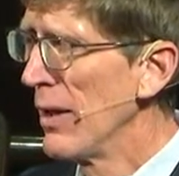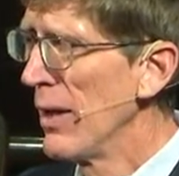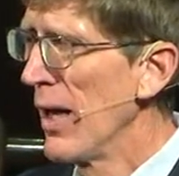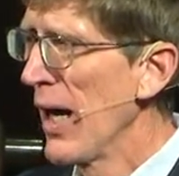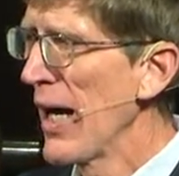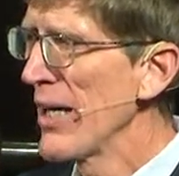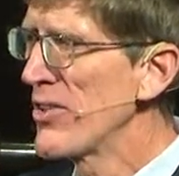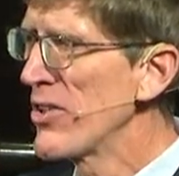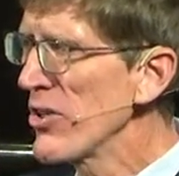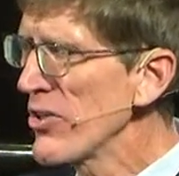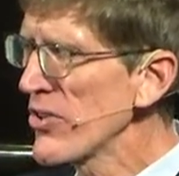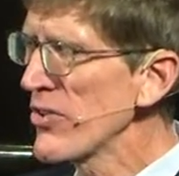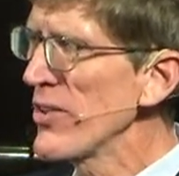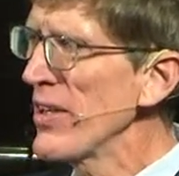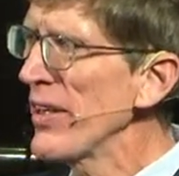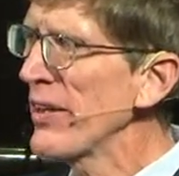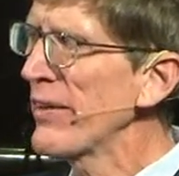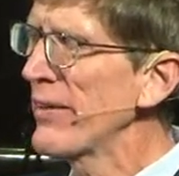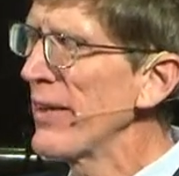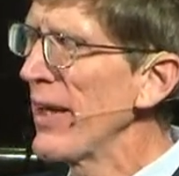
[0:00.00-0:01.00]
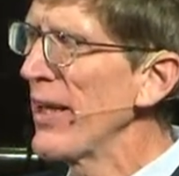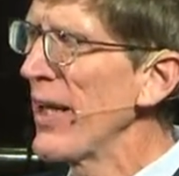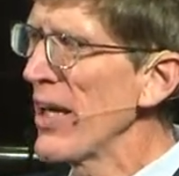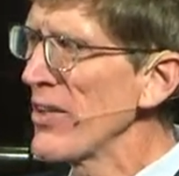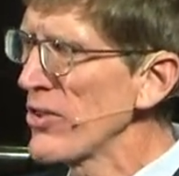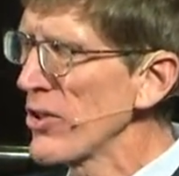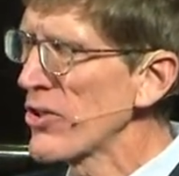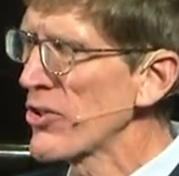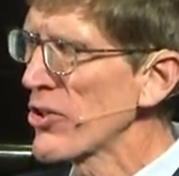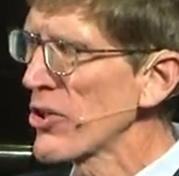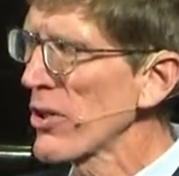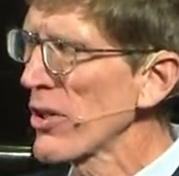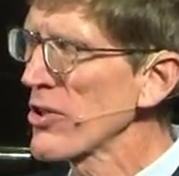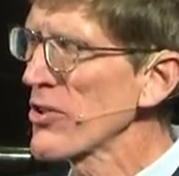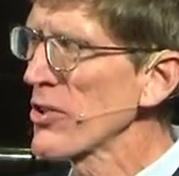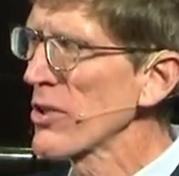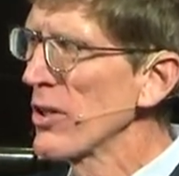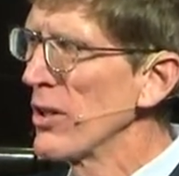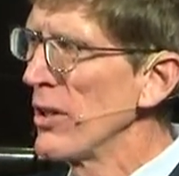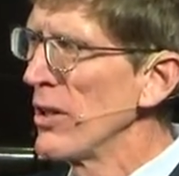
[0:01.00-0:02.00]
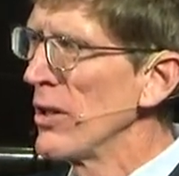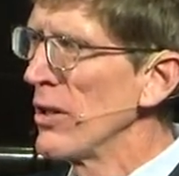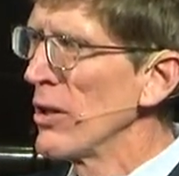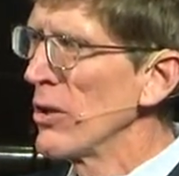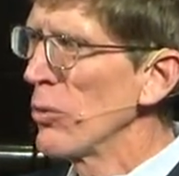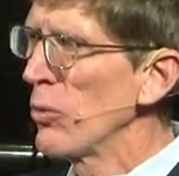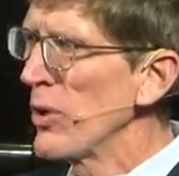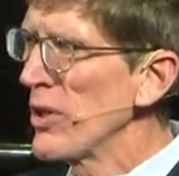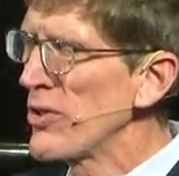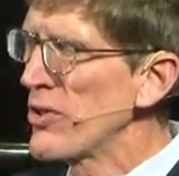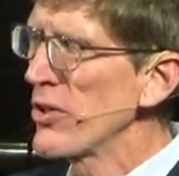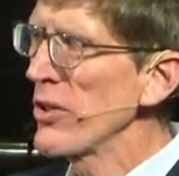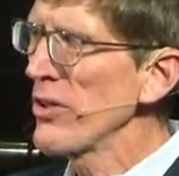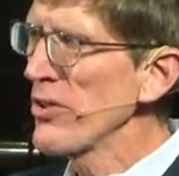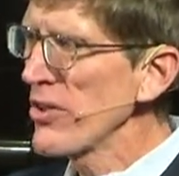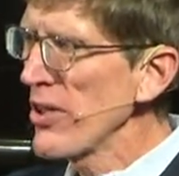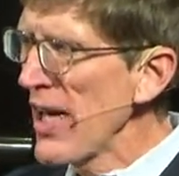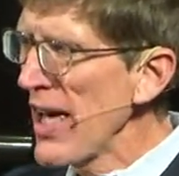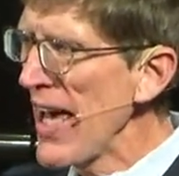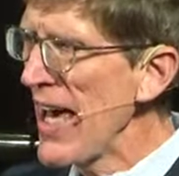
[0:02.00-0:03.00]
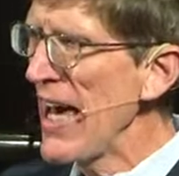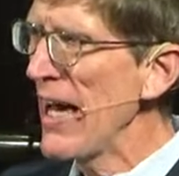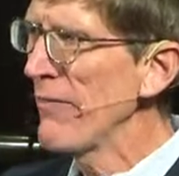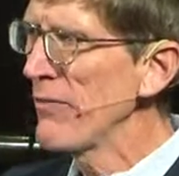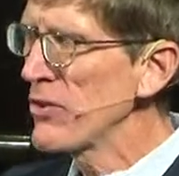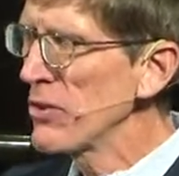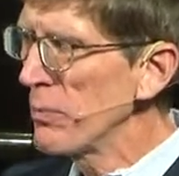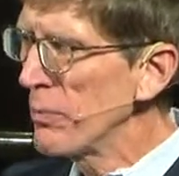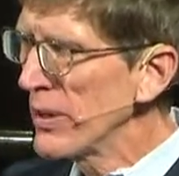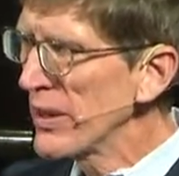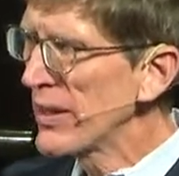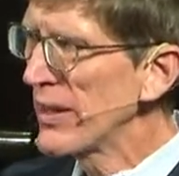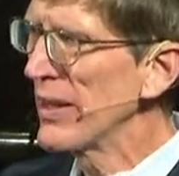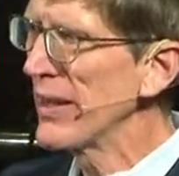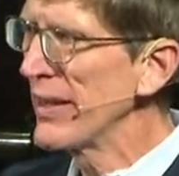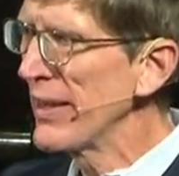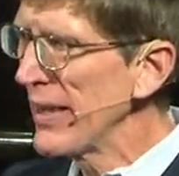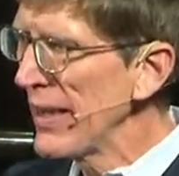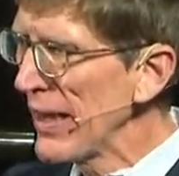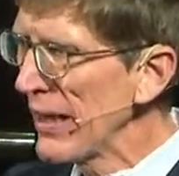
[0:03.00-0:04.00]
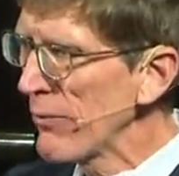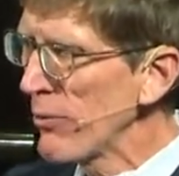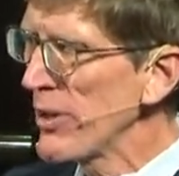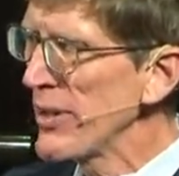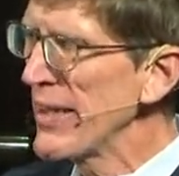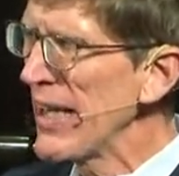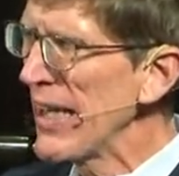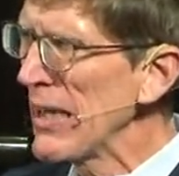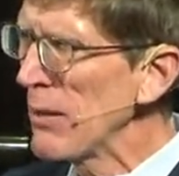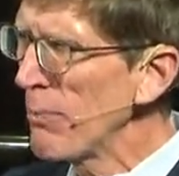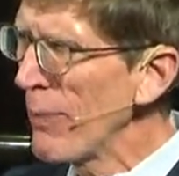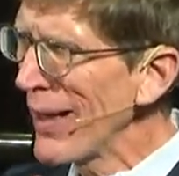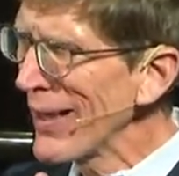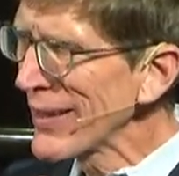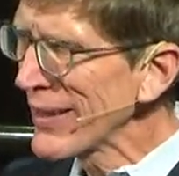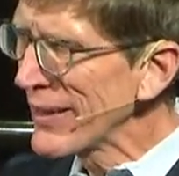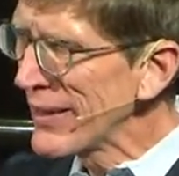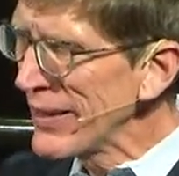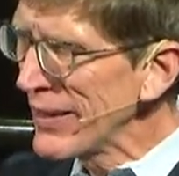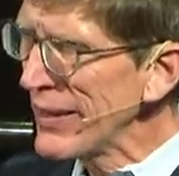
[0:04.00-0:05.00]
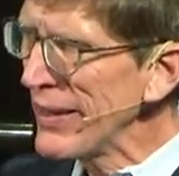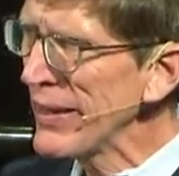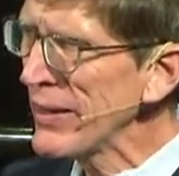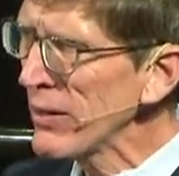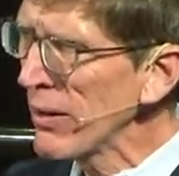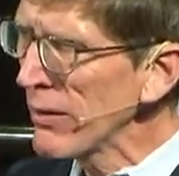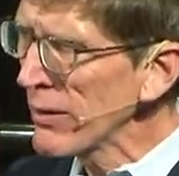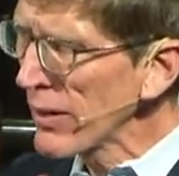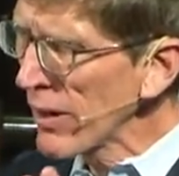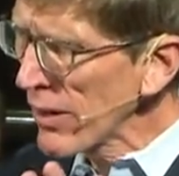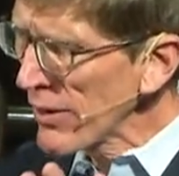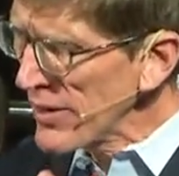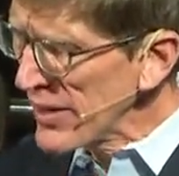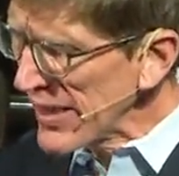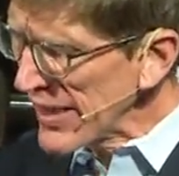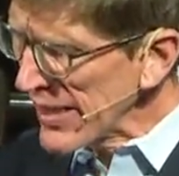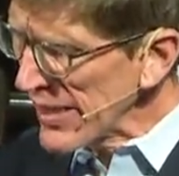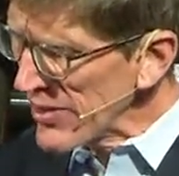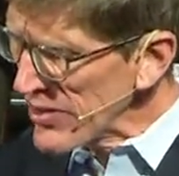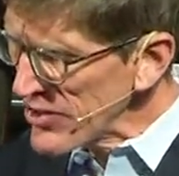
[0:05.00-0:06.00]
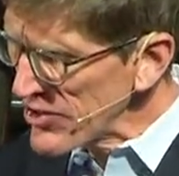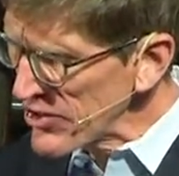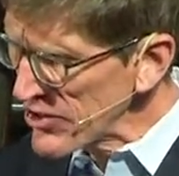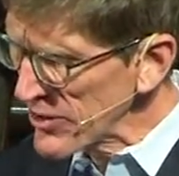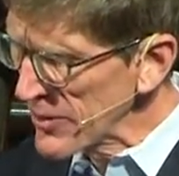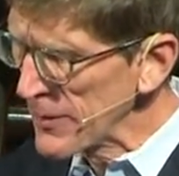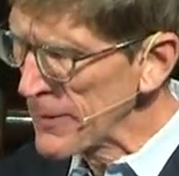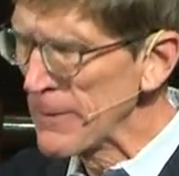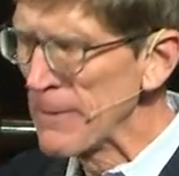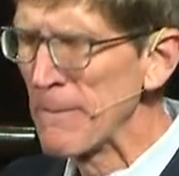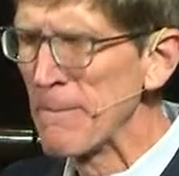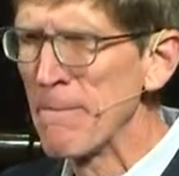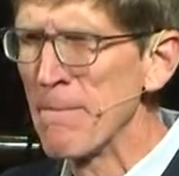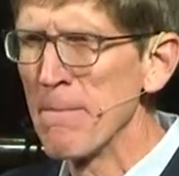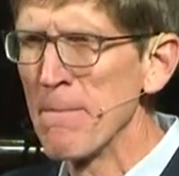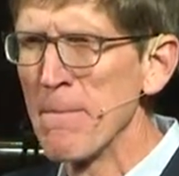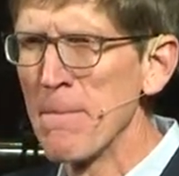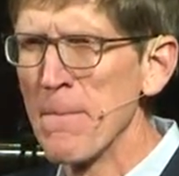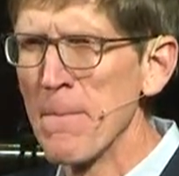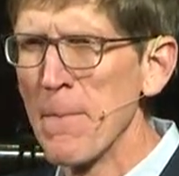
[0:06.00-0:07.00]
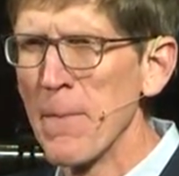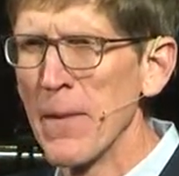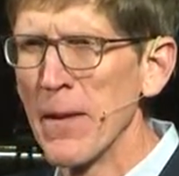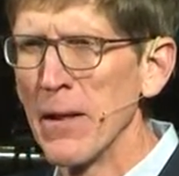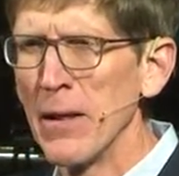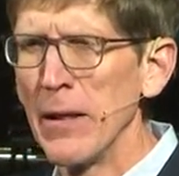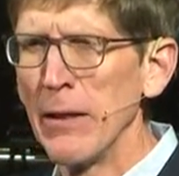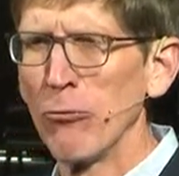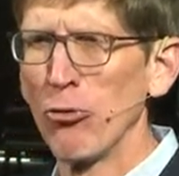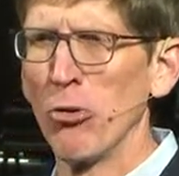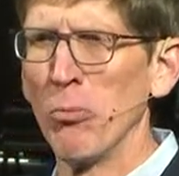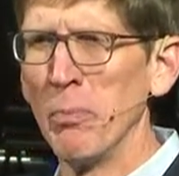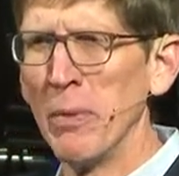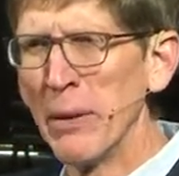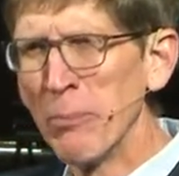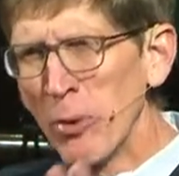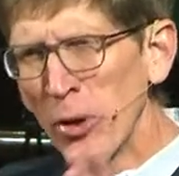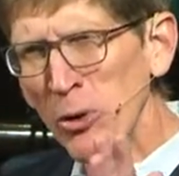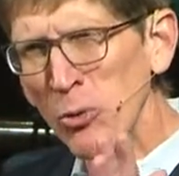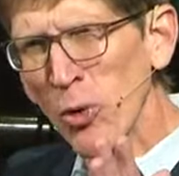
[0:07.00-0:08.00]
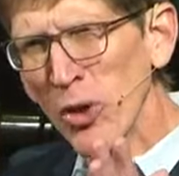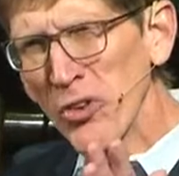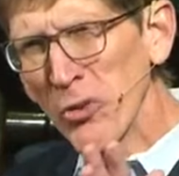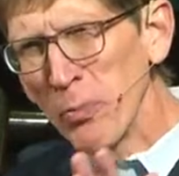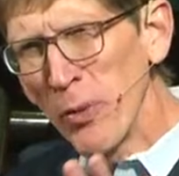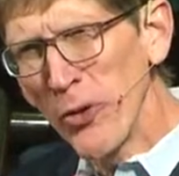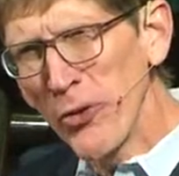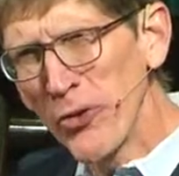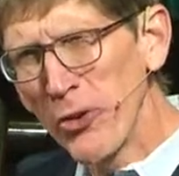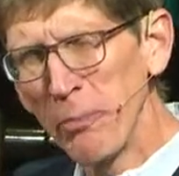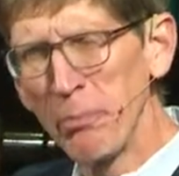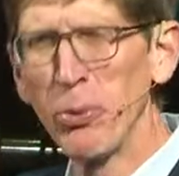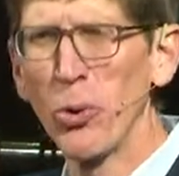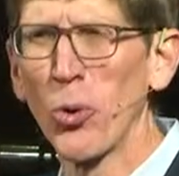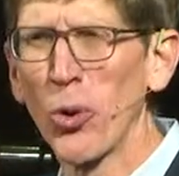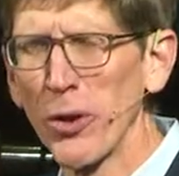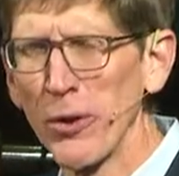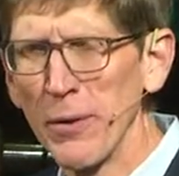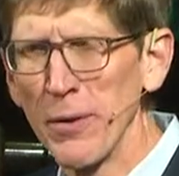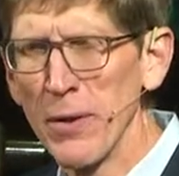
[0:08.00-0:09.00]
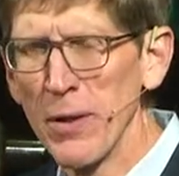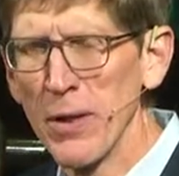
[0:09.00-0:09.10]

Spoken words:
I just think that as a church, we just have to begin every day by getting on our knees, remembering what's most important,